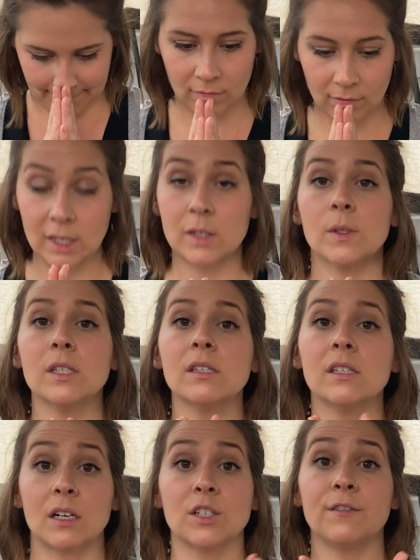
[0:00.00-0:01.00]
This was
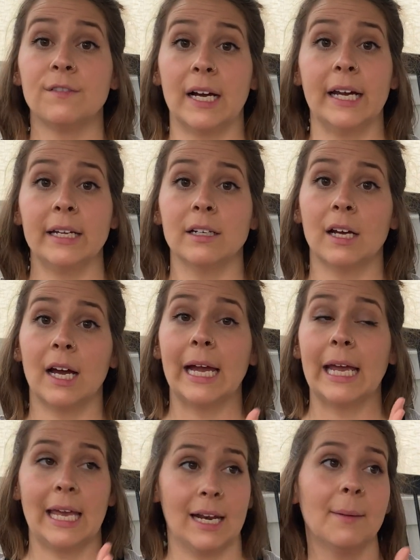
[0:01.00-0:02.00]
such a find. I
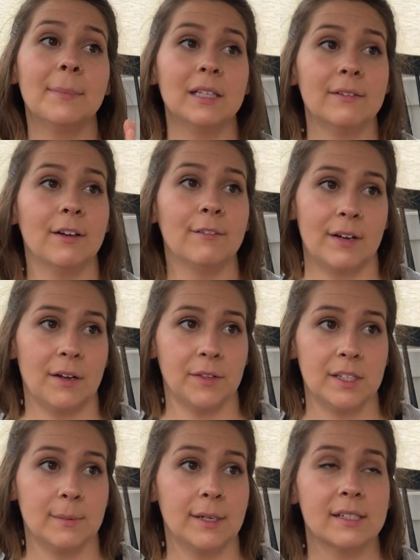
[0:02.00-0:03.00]
cannot believe I found
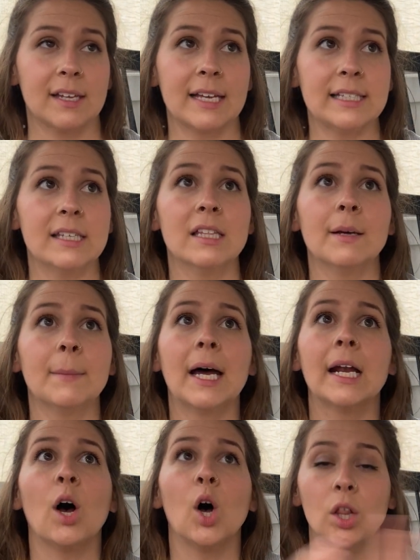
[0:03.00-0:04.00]
these because I see them
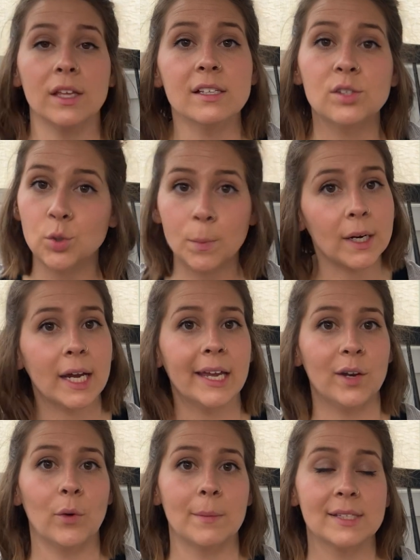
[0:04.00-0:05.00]
on all these super
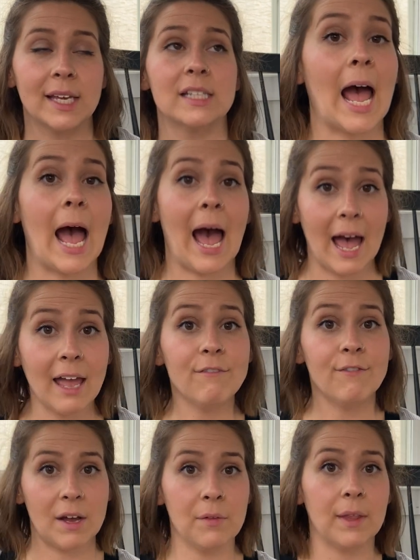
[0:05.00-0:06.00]
high-end websites. I
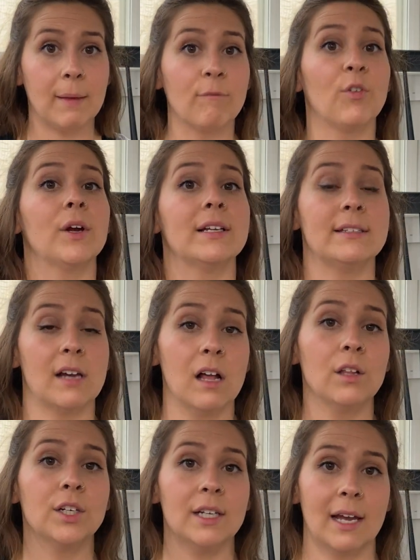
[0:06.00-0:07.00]
found them for
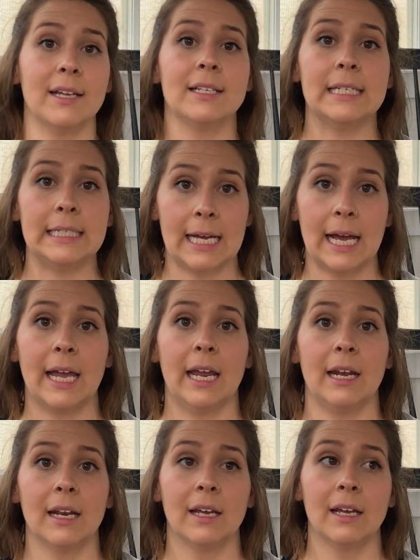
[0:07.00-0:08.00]

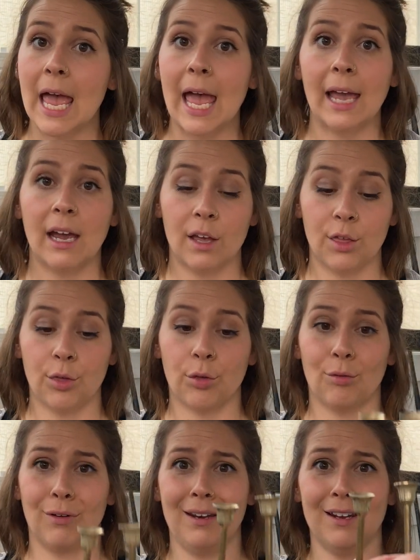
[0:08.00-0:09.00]
$1.99. I got
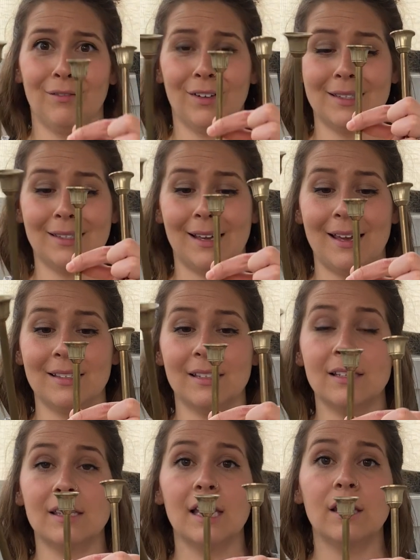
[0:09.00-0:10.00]
3 different
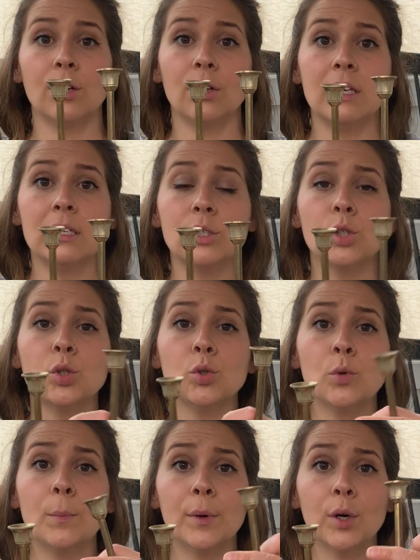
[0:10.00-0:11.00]
sizes and they're these
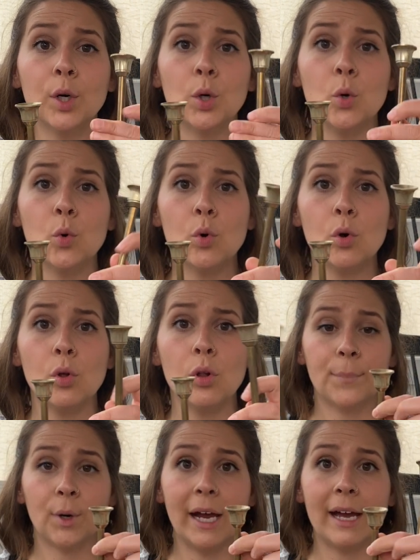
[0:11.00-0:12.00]
super cool
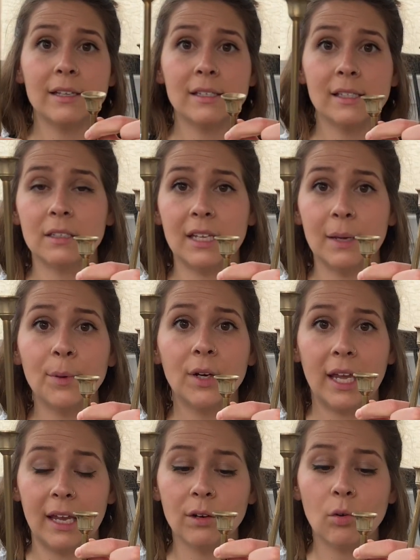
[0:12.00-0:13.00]
brass taper
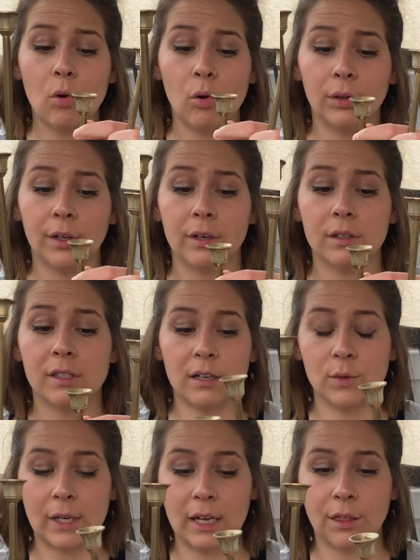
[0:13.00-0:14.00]
candle holders.
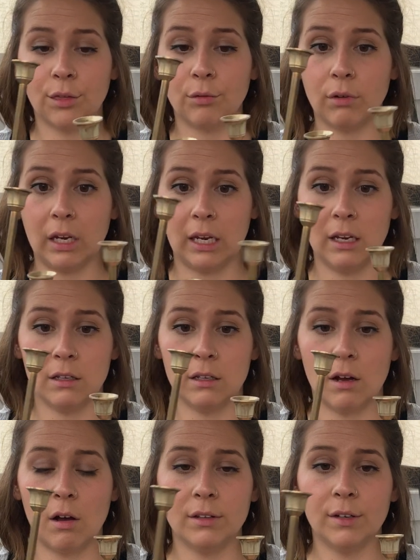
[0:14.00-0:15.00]
So I got 3,
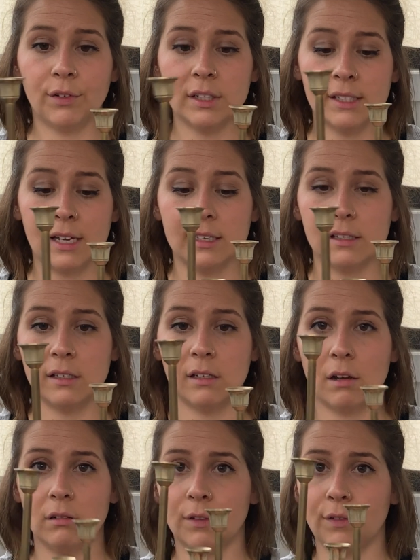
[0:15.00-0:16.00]
all different sizes,
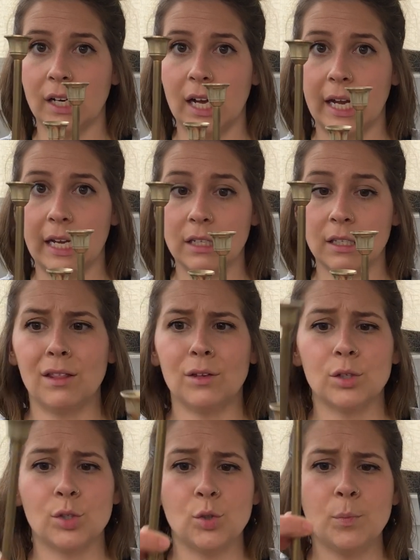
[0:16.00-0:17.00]
all different heights, and they're
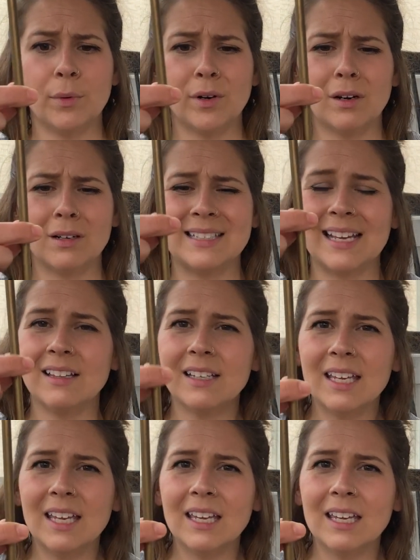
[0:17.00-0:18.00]
super
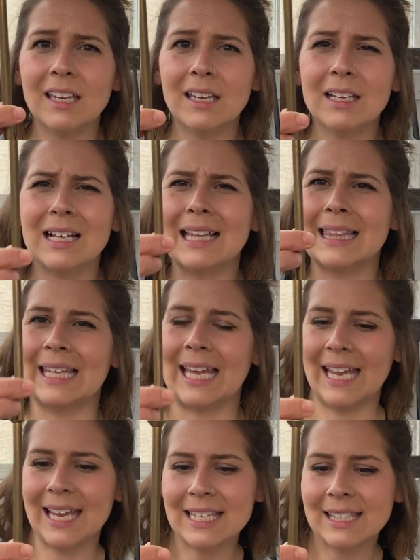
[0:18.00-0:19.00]
delicate,
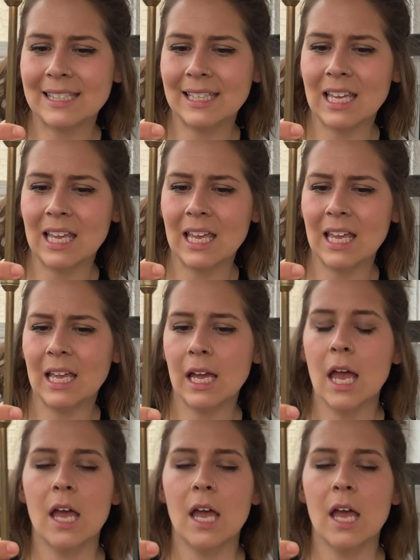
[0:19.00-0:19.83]
classy,